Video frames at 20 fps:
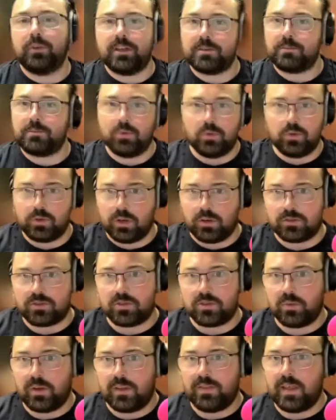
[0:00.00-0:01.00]
British Bulldog
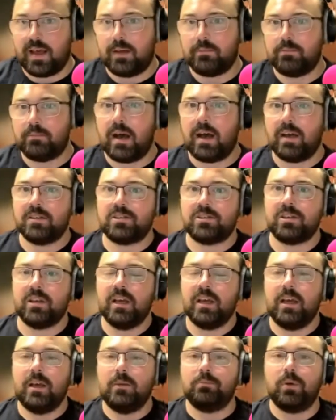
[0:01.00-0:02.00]
to win that match,
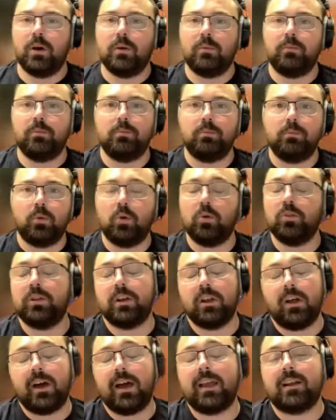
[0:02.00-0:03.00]
but more
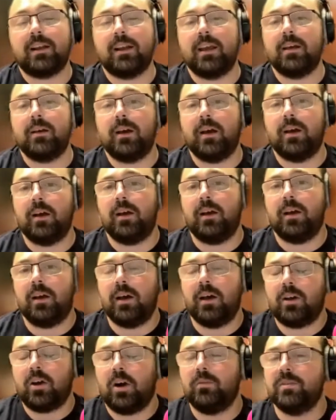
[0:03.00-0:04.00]
than likely
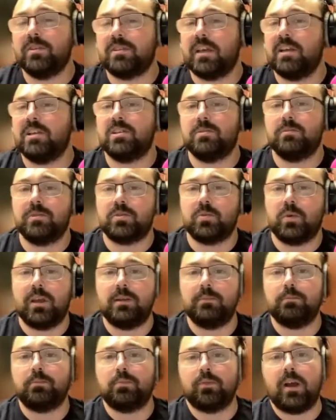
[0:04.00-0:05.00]
a conversation
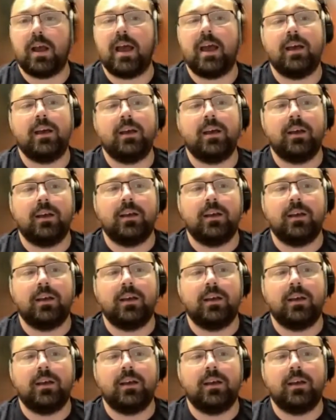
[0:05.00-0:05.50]
between Brett,